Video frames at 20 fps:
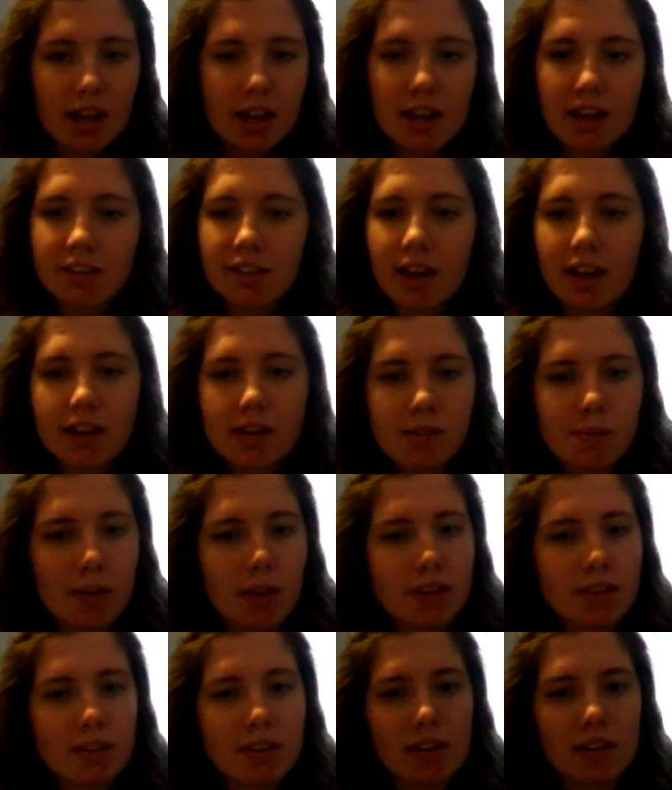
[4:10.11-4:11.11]
It's
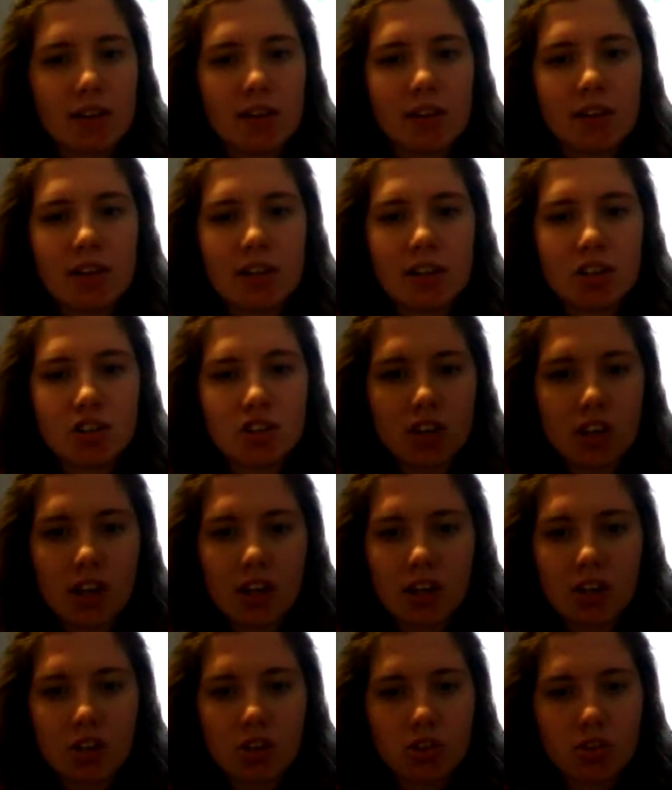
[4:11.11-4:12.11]
antibacterial, it's
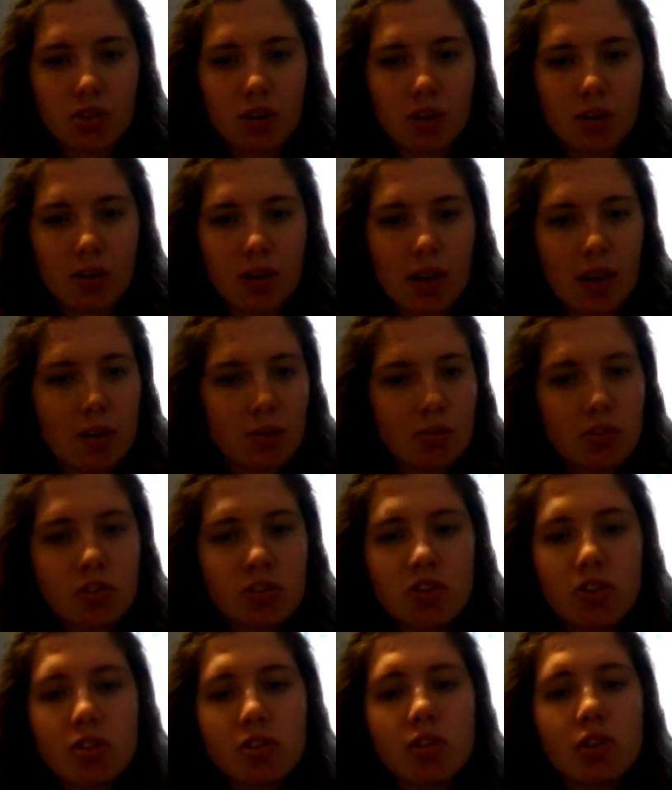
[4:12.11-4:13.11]
shine control, it
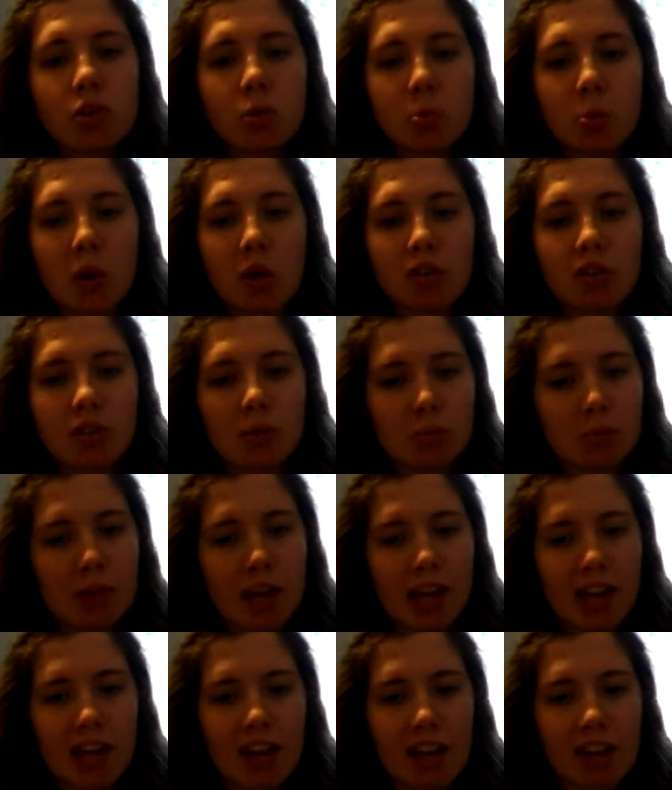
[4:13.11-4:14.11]
reduces spots and
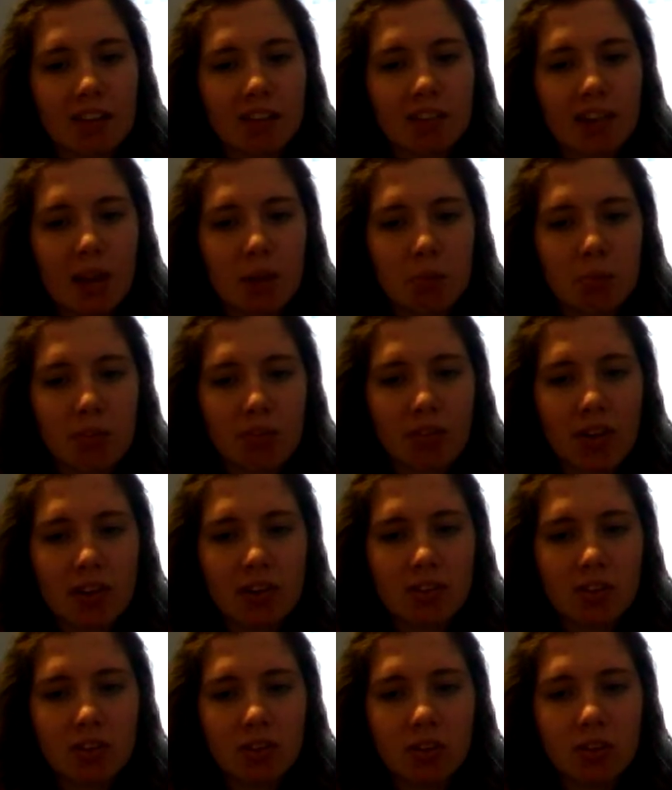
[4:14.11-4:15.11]
blackheads, and
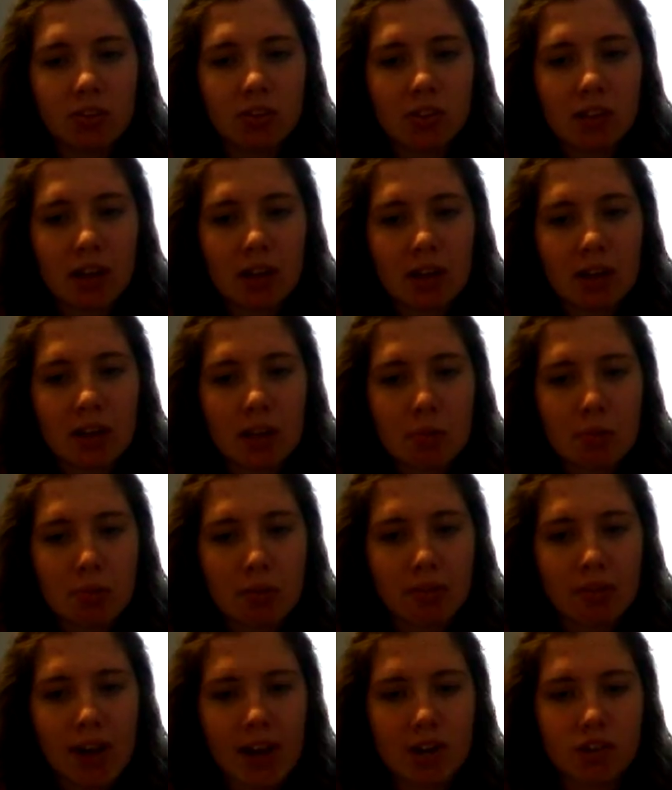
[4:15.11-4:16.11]
prevents new skin
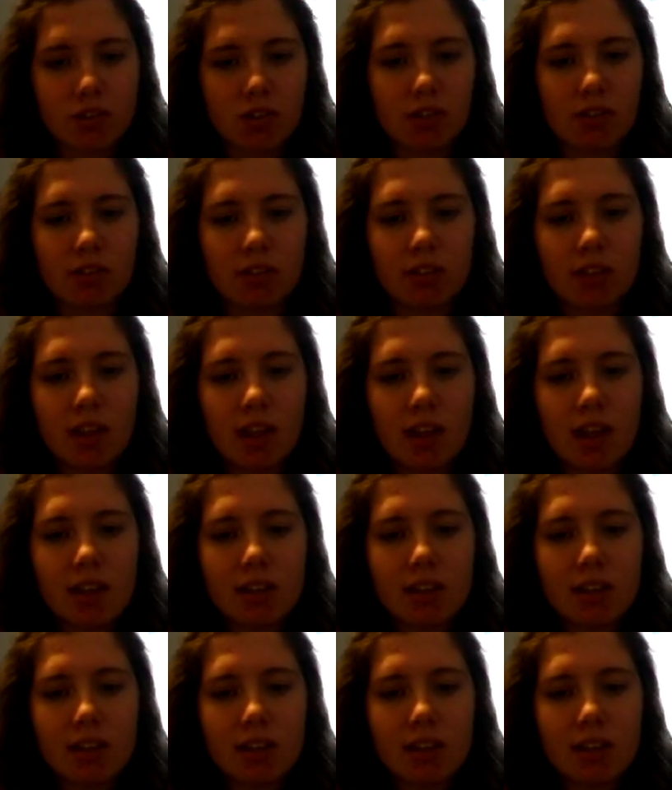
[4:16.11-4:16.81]
imperfections.